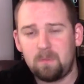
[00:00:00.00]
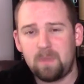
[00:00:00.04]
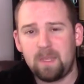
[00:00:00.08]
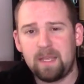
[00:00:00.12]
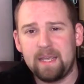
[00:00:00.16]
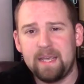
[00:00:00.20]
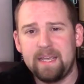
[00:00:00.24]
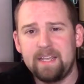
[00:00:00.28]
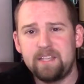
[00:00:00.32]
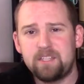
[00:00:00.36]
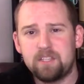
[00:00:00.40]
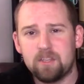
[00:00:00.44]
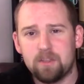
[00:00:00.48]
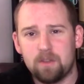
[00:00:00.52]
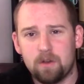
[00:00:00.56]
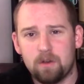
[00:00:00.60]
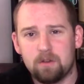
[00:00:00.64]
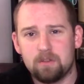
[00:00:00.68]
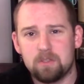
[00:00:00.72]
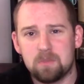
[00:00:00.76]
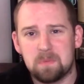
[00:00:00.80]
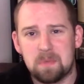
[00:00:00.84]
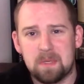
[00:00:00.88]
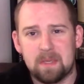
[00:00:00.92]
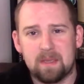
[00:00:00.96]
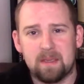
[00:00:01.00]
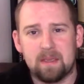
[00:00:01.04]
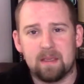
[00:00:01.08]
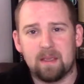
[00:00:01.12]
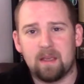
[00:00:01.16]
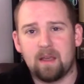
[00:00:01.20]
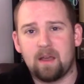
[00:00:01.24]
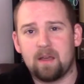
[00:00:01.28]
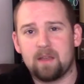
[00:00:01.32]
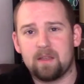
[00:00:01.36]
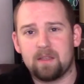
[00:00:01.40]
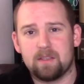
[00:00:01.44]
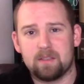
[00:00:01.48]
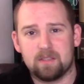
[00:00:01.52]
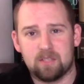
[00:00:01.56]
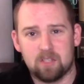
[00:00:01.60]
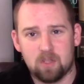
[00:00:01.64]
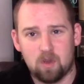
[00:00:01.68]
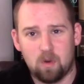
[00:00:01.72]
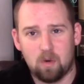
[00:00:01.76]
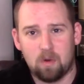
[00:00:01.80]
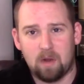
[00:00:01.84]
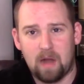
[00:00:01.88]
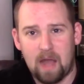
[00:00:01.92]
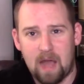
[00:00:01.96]
Each of those being uh, you
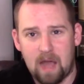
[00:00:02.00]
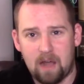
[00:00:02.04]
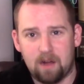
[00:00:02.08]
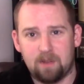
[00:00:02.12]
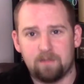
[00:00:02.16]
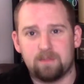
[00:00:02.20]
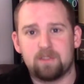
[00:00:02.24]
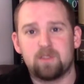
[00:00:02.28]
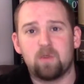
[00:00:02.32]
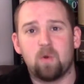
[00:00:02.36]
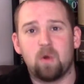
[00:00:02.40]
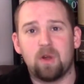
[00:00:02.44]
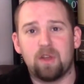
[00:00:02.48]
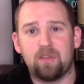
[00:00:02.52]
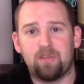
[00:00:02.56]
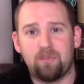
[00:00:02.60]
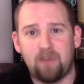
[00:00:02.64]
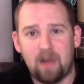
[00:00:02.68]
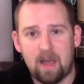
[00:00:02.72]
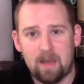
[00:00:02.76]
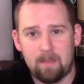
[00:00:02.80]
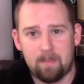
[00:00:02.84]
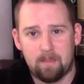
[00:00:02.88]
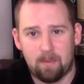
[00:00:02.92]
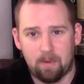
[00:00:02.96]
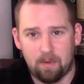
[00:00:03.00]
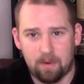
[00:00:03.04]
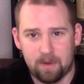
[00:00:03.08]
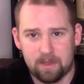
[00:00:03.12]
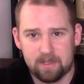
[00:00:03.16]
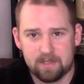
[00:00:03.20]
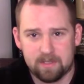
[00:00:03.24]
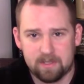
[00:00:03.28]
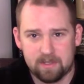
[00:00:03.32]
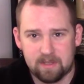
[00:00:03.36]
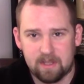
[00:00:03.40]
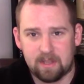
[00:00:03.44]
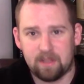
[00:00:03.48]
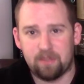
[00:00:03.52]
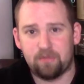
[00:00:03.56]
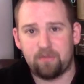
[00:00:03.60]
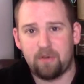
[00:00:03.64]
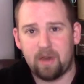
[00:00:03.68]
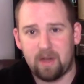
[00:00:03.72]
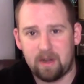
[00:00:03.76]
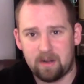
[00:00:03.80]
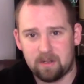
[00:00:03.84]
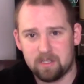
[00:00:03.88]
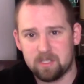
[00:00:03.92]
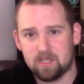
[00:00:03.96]
scored out of 25 points, and then the
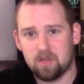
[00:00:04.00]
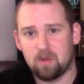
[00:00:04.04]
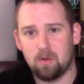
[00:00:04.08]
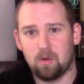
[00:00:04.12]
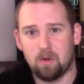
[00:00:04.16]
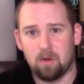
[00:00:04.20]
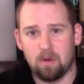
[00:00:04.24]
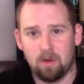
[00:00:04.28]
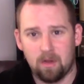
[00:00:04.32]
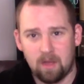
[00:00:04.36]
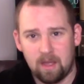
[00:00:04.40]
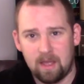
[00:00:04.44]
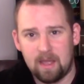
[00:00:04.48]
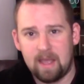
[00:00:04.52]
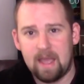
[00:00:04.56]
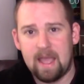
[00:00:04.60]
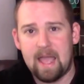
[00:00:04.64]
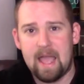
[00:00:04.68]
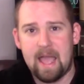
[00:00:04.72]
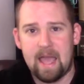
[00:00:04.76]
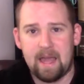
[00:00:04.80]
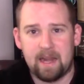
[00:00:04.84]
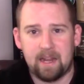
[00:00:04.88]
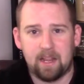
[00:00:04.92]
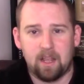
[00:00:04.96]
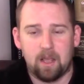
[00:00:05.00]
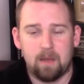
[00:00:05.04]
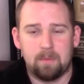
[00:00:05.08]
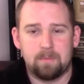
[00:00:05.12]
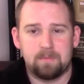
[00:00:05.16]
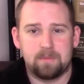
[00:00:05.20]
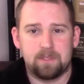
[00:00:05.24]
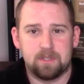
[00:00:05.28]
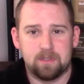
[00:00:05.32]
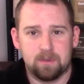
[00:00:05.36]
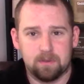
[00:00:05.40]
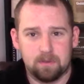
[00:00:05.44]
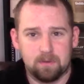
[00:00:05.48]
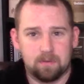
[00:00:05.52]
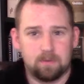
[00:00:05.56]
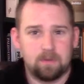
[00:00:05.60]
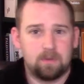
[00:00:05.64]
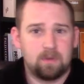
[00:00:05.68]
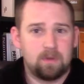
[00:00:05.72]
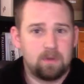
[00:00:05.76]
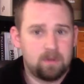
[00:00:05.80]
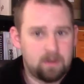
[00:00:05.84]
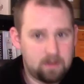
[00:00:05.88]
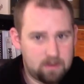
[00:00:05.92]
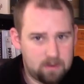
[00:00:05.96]
final score adding up to
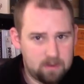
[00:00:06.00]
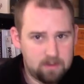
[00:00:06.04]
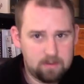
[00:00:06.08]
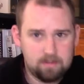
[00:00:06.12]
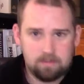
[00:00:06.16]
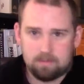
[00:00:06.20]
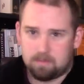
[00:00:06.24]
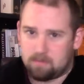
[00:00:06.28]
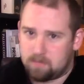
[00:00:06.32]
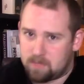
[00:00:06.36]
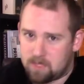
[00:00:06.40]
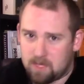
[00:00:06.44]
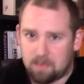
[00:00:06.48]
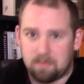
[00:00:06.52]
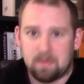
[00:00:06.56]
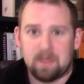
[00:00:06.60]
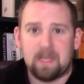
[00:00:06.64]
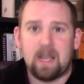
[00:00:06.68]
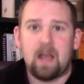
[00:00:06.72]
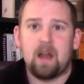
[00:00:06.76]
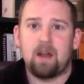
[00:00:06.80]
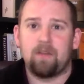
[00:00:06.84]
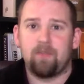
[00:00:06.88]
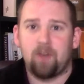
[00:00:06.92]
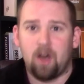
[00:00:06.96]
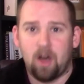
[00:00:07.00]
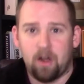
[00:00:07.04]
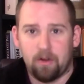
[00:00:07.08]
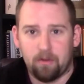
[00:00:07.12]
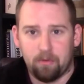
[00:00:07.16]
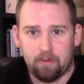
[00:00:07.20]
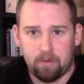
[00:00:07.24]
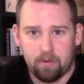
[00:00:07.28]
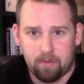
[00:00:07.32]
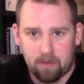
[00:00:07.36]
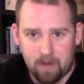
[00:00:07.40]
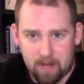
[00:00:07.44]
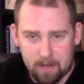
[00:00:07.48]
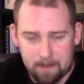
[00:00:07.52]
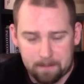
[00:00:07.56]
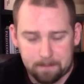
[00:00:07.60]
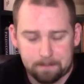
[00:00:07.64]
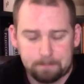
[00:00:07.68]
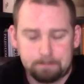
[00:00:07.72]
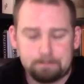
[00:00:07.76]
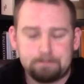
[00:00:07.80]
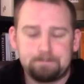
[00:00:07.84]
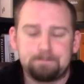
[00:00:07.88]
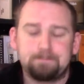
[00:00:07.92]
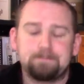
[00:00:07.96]
something out of 100, right?
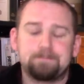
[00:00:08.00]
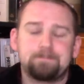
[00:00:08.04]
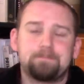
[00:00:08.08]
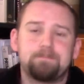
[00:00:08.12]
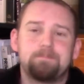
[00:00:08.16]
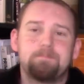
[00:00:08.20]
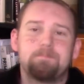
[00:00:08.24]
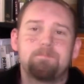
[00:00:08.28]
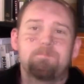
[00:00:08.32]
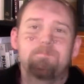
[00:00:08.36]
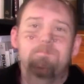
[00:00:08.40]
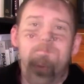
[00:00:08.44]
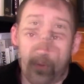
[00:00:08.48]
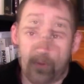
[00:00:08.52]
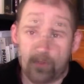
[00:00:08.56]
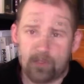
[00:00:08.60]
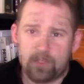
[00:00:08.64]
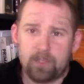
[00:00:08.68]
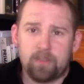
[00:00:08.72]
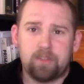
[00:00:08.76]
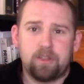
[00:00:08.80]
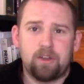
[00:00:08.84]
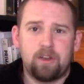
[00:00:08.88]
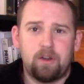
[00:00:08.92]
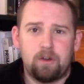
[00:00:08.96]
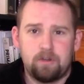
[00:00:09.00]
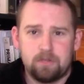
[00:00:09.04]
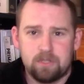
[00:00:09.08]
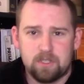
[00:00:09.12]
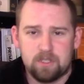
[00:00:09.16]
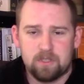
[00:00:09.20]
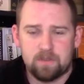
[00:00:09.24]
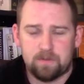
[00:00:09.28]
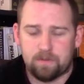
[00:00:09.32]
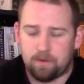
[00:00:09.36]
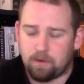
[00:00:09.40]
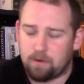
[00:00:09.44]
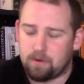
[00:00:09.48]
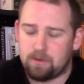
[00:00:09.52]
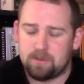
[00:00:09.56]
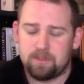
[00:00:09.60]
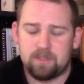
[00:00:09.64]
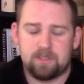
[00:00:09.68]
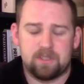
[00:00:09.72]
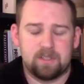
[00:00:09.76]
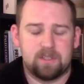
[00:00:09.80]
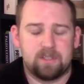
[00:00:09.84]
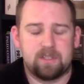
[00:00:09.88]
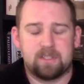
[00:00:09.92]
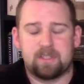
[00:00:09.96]
So the nose is
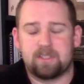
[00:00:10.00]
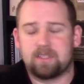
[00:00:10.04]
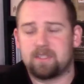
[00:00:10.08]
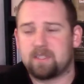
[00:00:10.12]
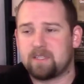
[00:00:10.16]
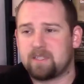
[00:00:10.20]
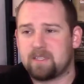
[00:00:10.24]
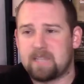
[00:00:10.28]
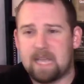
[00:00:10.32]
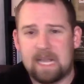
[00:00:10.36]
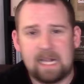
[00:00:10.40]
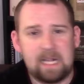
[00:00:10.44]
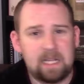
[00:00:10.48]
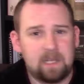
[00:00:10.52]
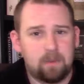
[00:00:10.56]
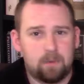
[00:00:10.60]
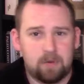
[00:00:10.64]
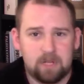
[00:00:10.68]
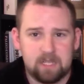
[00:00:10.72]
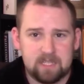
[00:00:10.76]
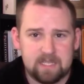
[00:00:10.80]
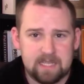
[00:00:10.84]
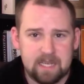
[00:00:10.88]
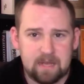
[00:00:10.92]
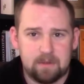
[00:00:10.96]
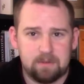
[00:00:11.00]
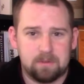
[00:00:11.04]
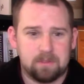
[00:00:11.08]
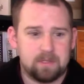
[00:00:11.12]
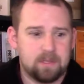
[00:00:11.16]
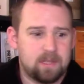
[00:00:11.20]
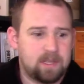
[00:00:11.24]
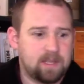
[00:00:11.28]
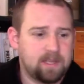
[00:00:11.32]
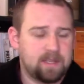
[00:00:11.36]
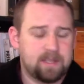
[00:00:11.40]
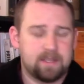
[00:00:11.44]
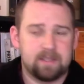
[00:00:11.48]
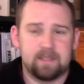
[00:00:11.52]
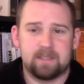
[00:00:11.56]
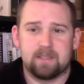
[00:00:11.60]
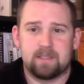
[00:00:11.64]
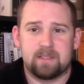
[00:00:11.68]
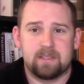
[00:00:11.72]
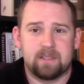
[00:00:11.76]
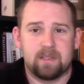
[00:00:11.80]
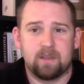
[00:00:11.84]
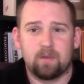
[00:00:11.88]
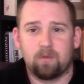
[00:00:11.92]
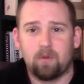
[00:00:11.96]
first, and it's exactly what it sounds like, is
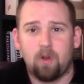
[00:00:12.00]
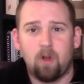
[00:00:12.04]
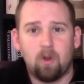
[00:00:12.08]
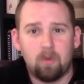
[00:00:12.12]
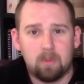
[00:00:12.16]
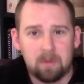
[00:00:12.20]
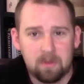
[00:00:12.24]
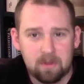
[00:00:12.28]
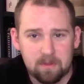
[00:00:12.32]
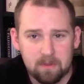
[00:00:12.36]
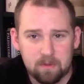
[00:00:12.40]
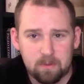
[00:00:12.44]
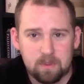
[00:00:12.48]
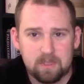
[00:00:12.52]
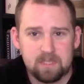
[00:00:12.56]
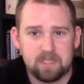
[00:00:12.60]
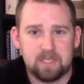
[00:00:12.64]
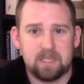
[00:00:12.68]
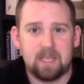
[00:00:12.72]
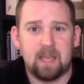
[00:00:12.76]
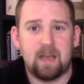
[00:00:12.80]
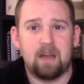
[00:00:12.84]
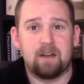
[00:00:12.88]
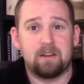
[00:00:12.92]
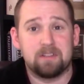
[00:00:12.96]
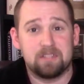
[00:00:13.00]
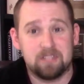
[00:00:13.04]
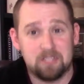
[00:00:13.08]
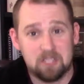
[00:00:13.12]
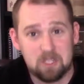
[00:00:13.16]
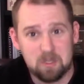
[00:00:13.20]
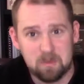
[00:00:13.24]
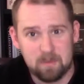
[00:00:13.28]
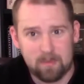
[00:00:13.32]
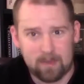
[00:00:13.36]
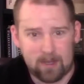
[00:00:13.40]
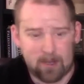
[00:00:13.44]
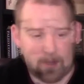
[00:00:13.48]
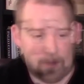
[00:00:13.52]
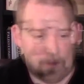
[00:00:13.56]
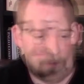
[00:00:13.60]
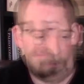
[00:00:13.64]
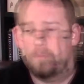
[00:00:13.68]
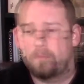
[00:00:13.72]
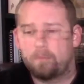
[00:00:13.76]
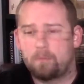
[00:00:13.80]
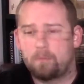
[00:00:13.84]
the aroma of the whiskey. How does it smell?